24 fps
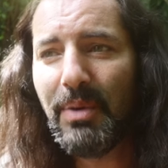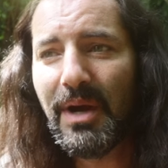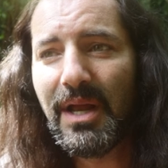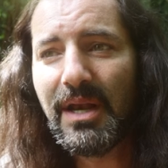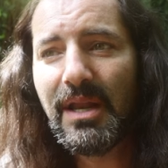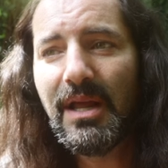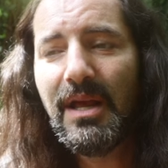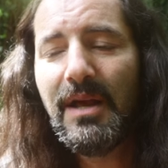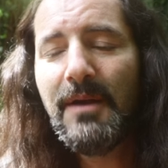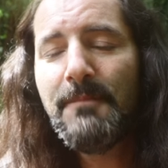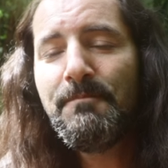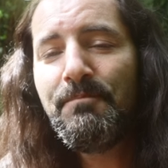
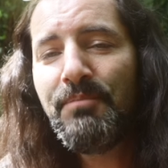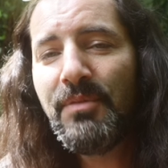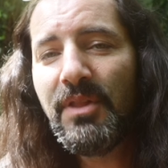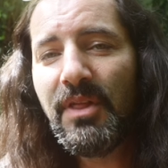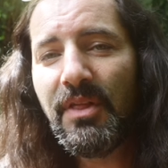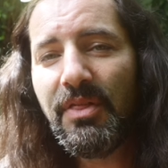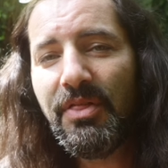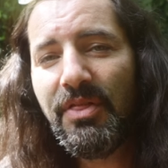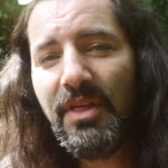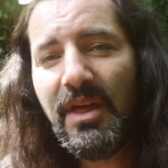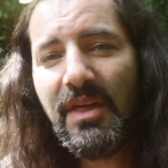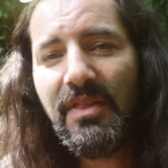But
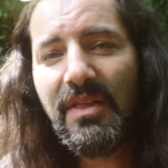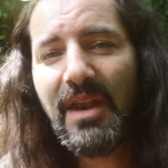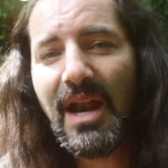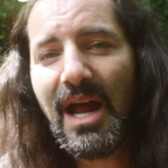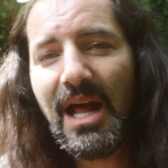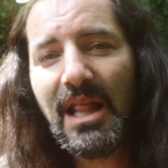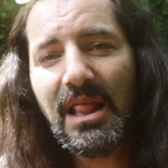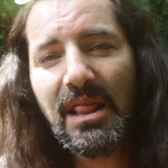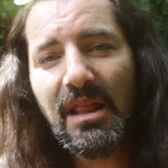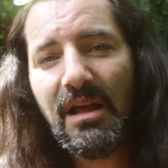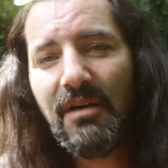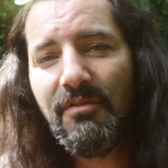the thing that
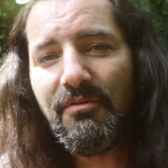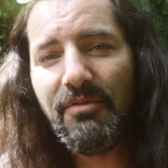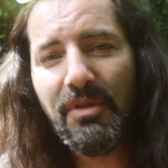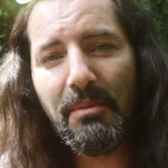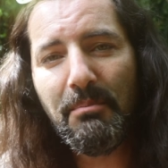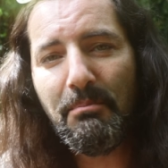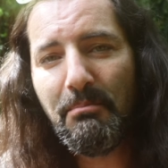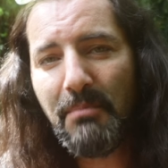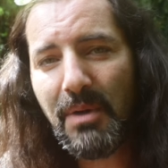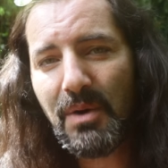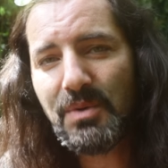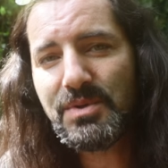I love
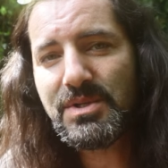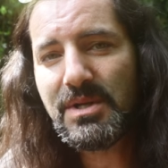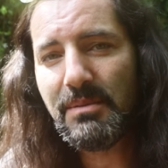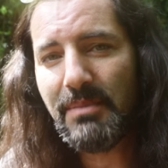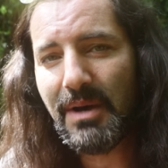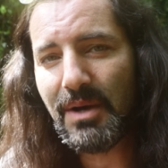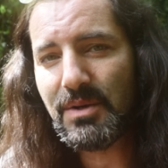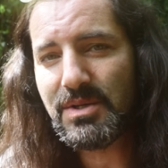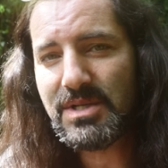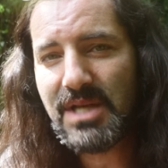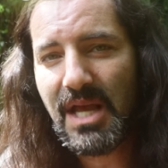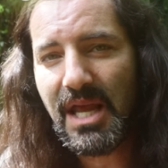the most
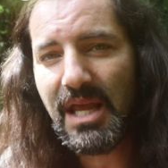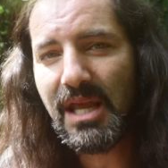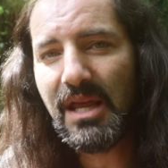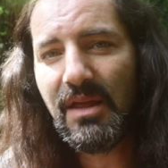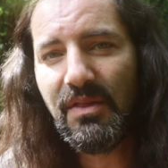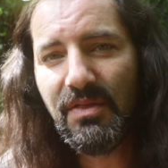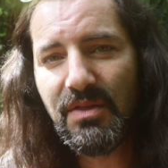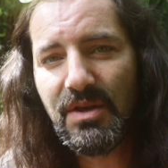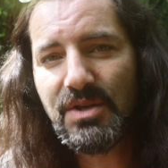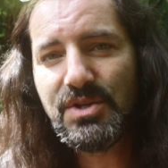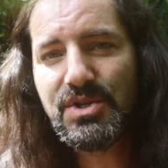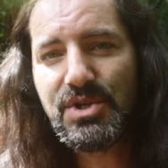about
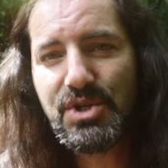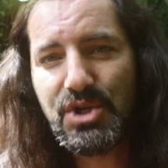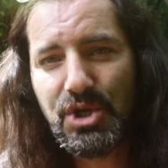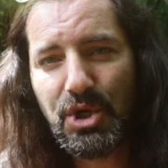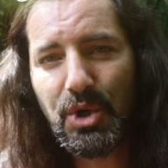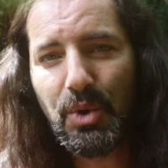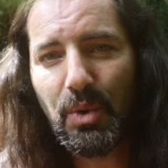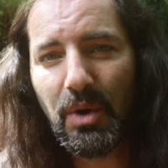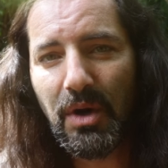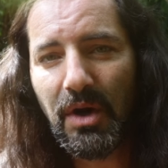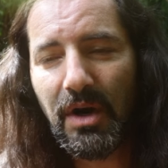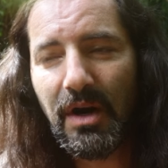taking this
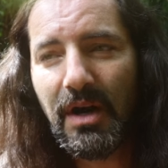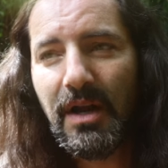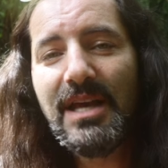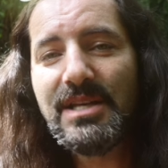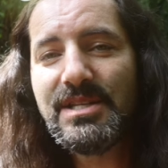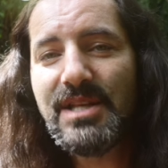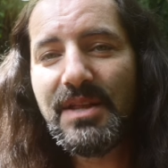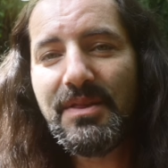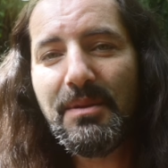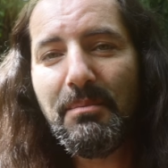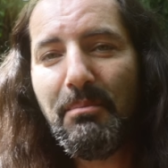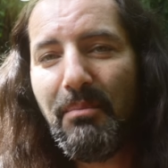tour
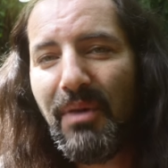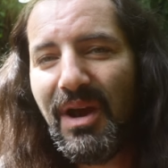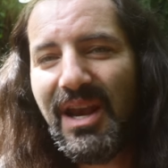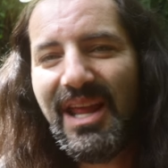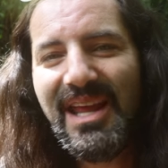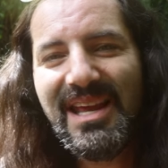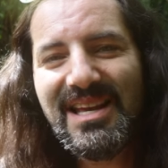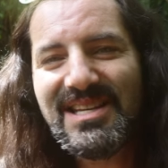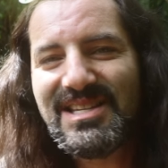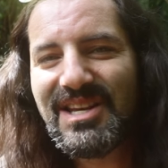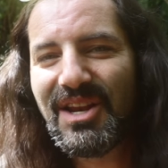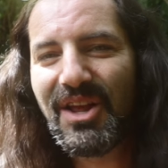is that the
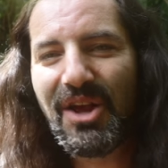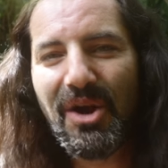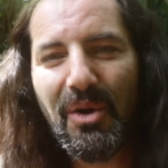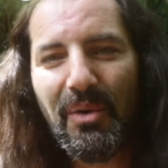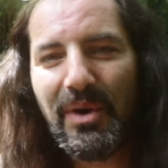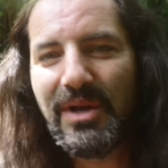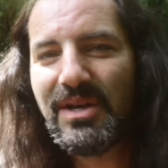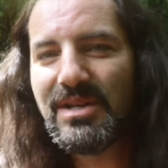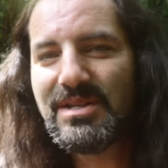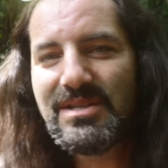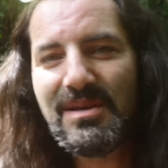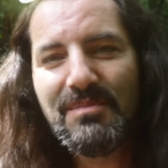money isn't
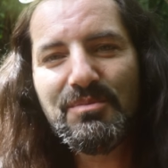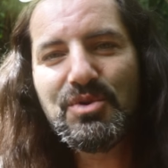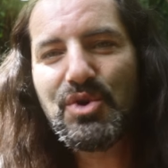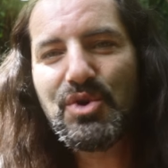going to some